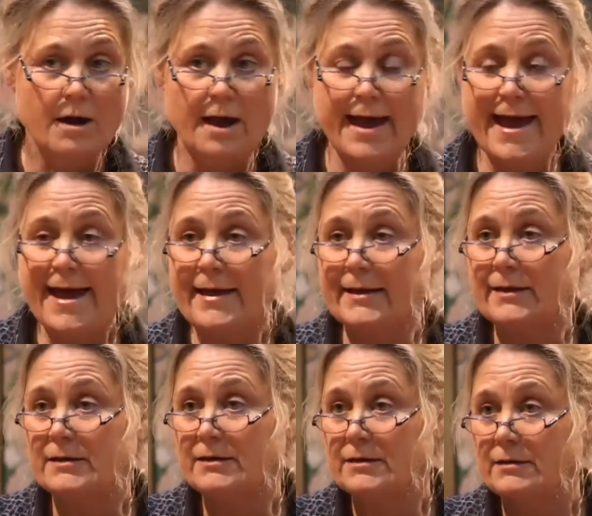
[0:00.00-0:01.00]

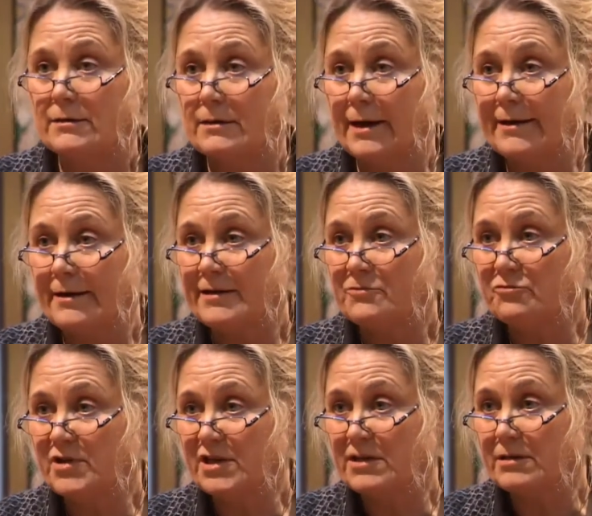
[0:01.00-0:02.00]
And another
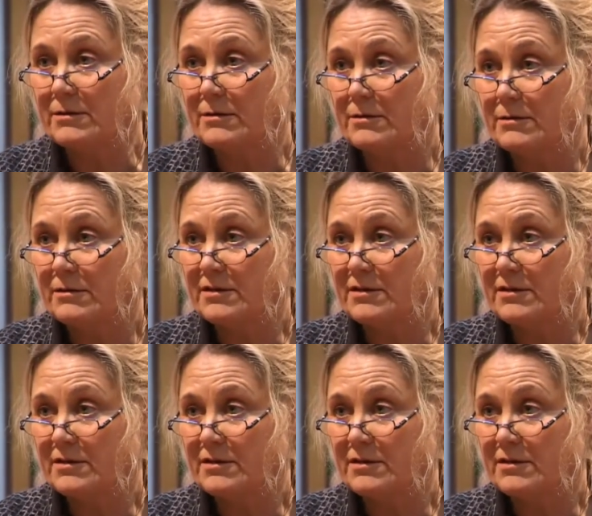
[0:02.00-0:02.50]
reason,